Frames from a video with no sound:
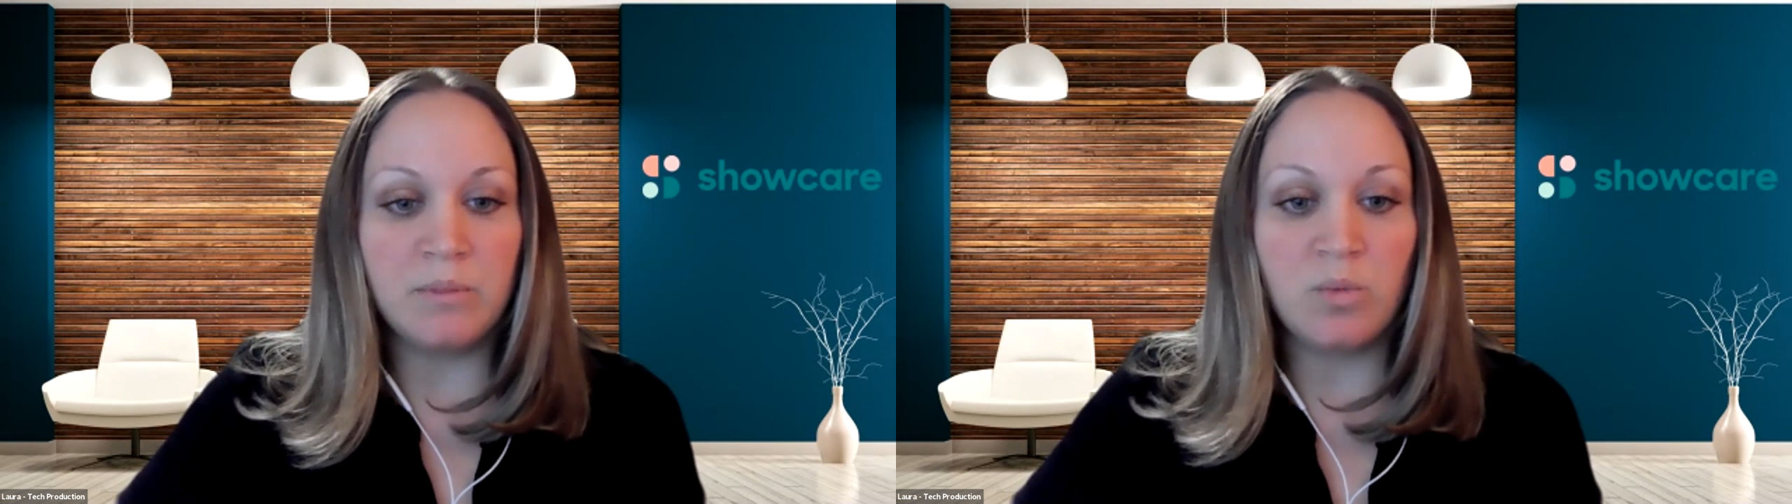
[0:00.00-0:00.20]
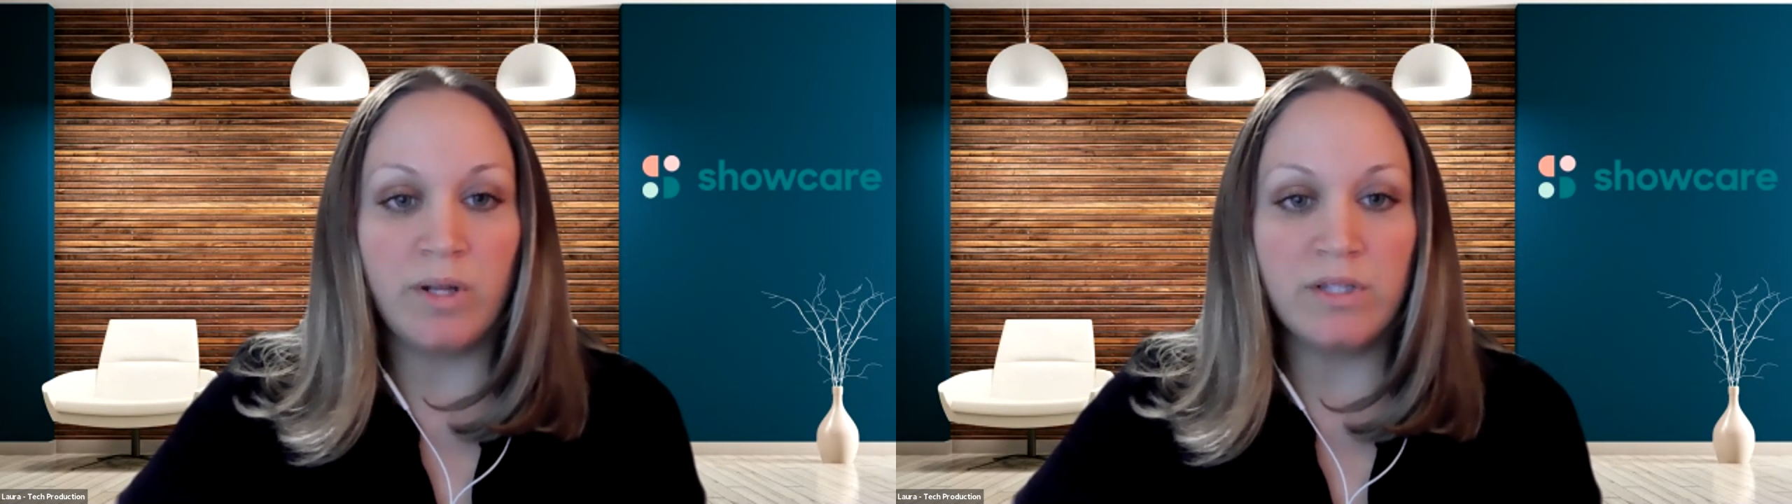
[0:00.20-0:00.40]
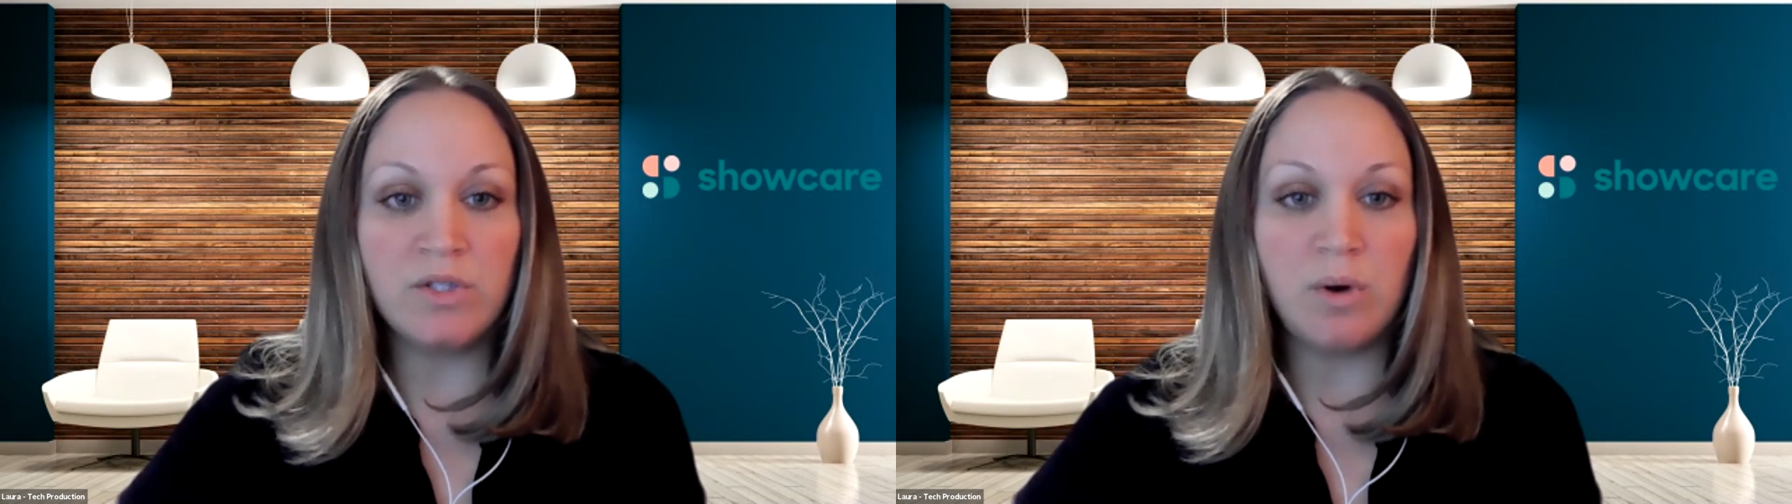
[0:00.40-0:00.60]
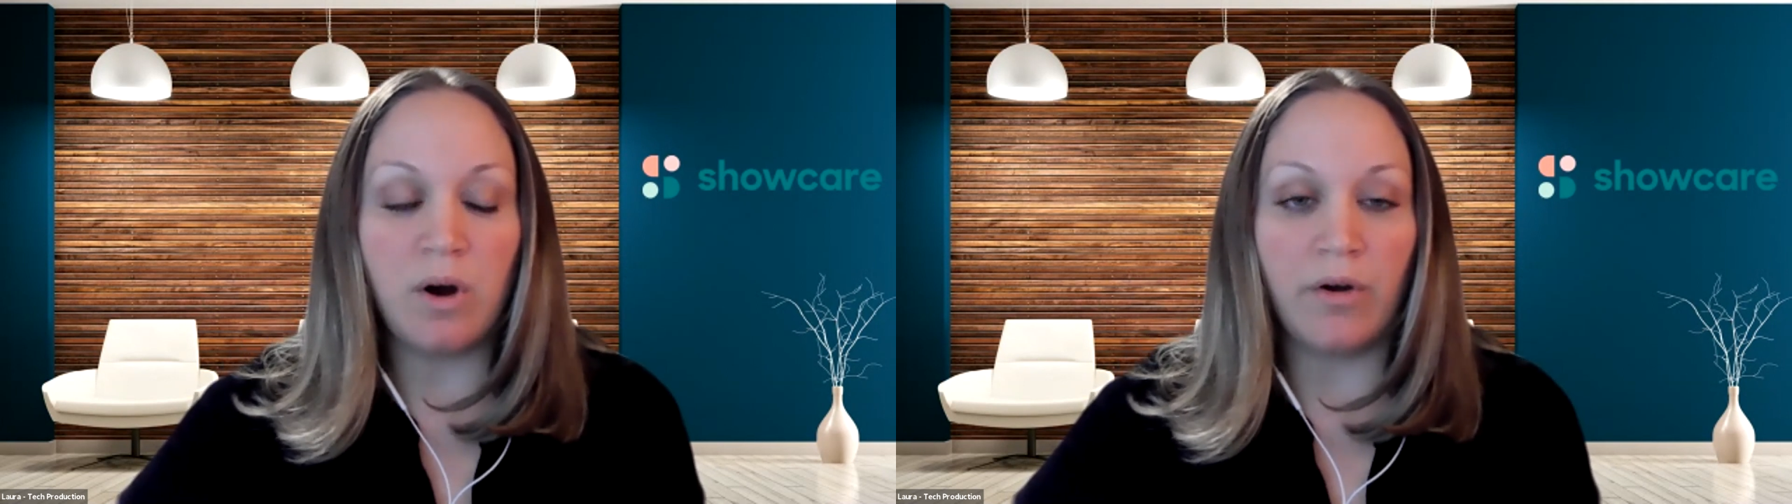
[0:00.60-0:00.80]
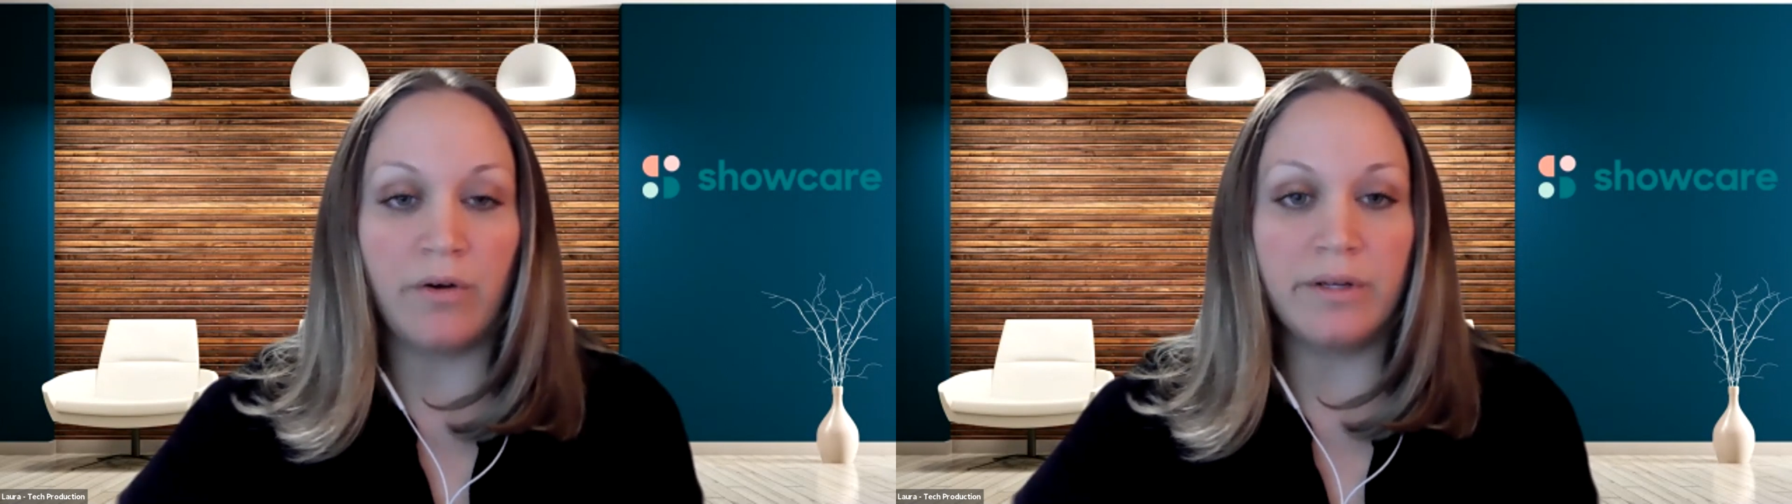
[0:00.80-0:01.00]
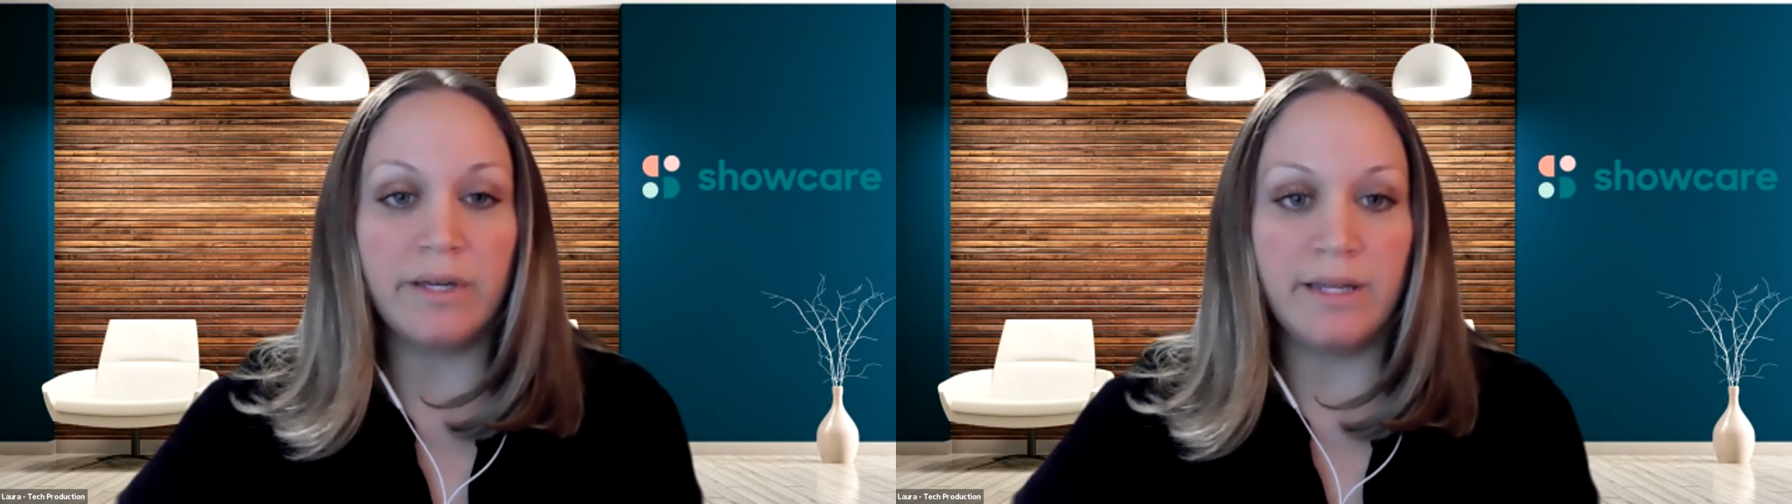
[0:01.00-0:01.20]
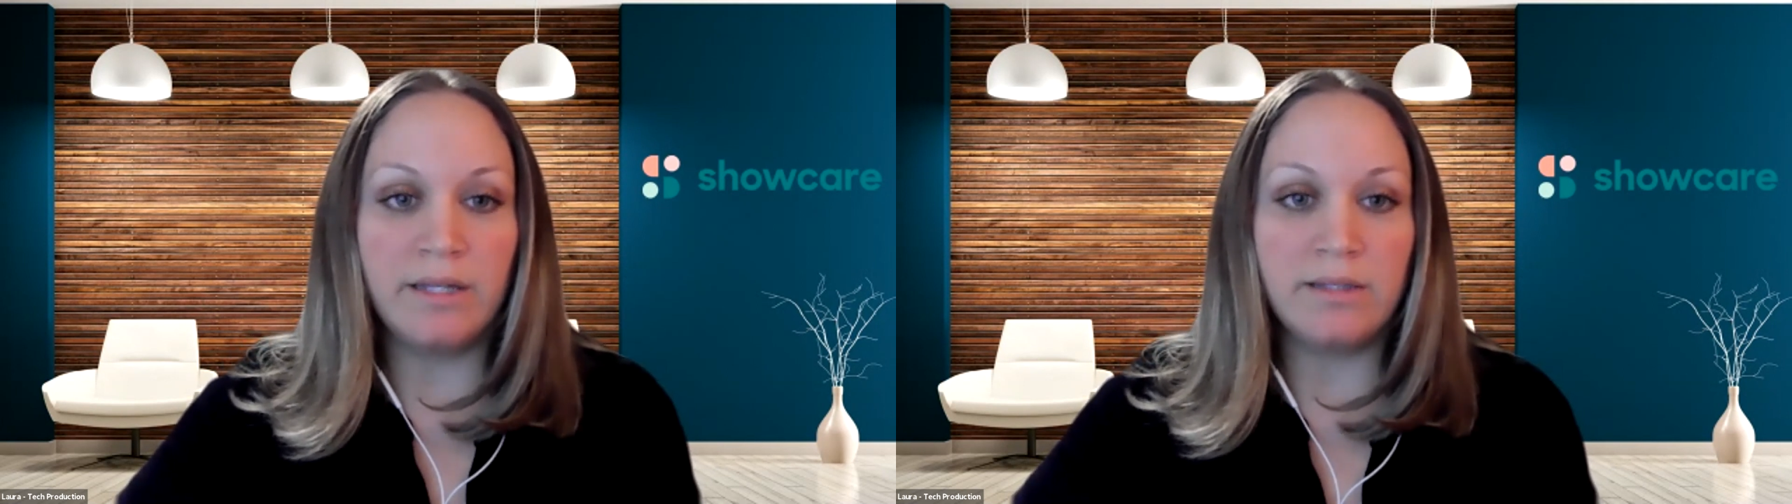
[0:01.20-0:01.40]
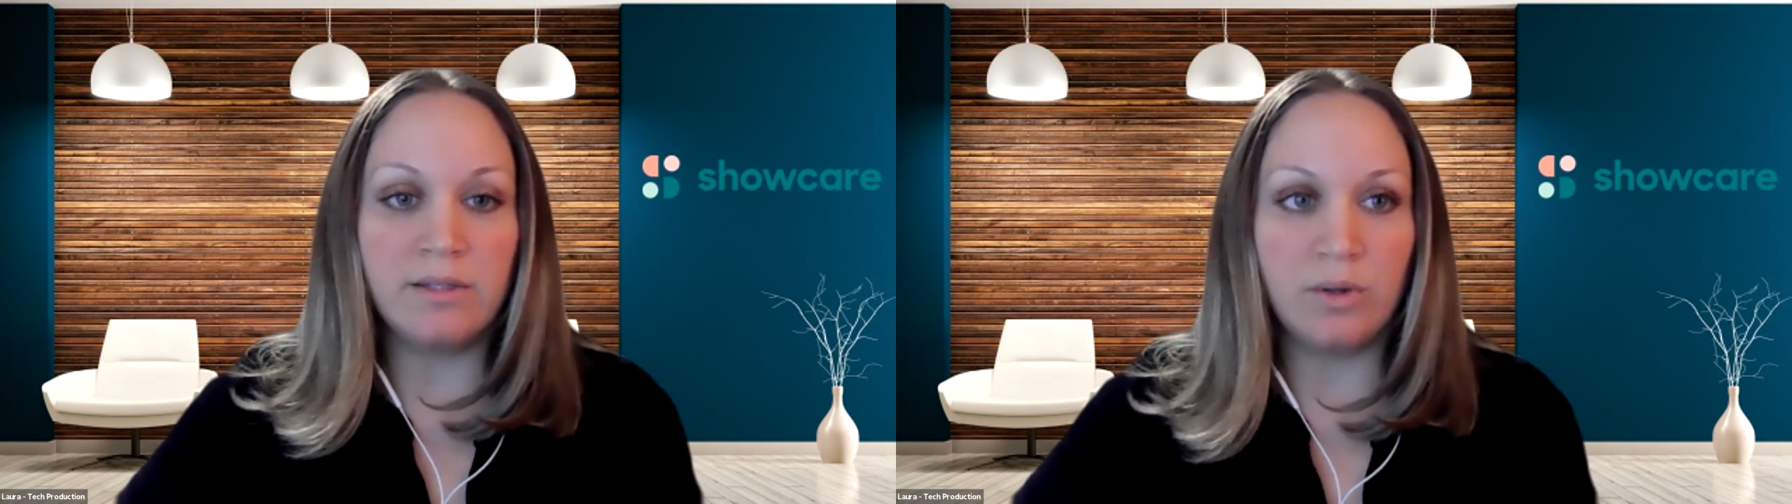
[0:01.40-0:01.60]
so once you are
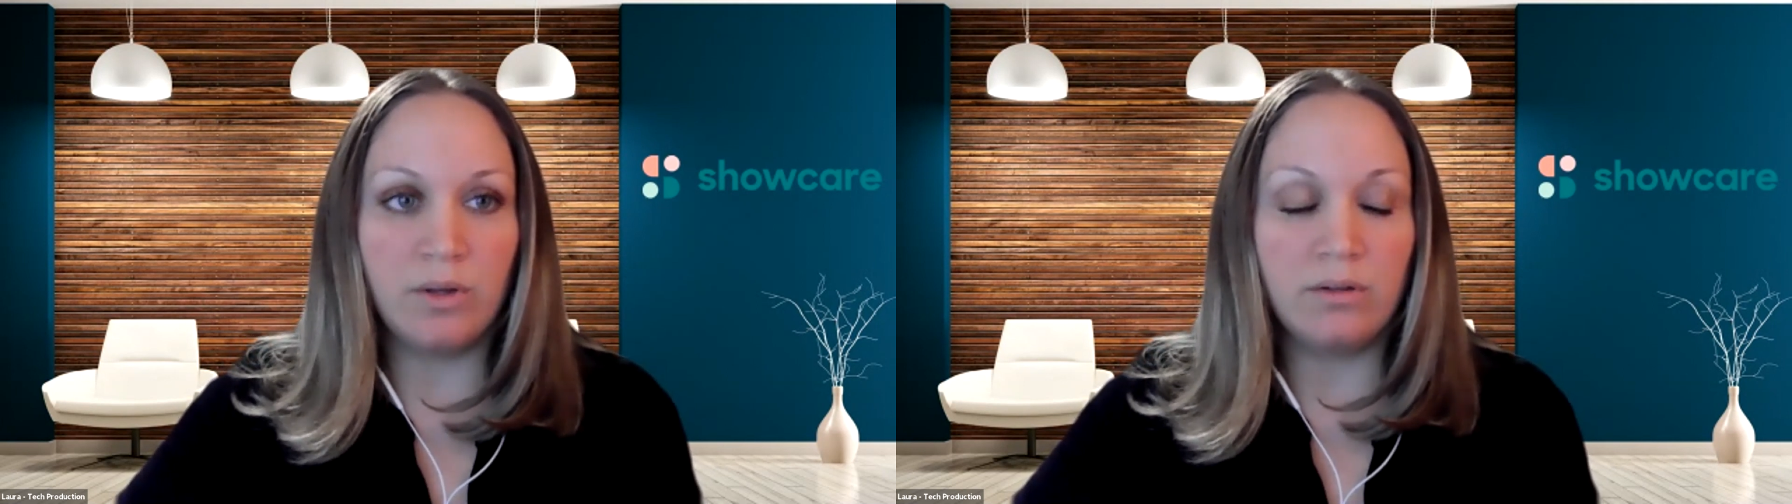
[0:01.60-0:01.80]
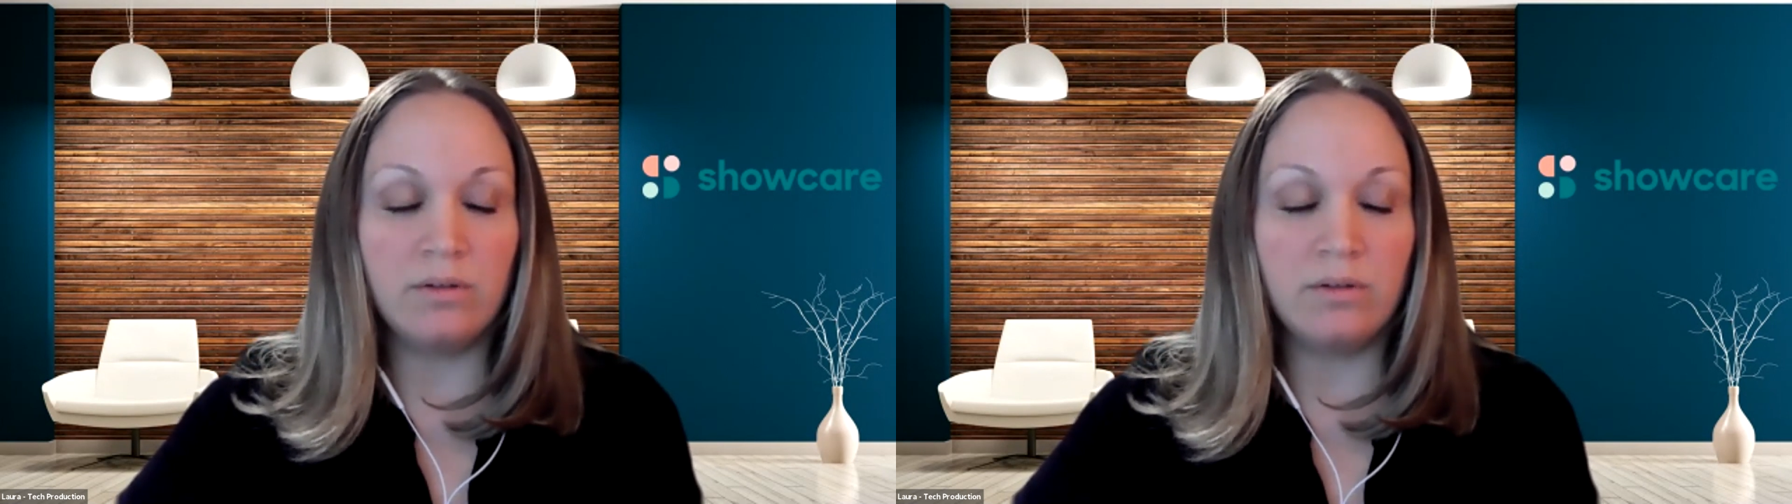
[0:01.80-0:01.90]
in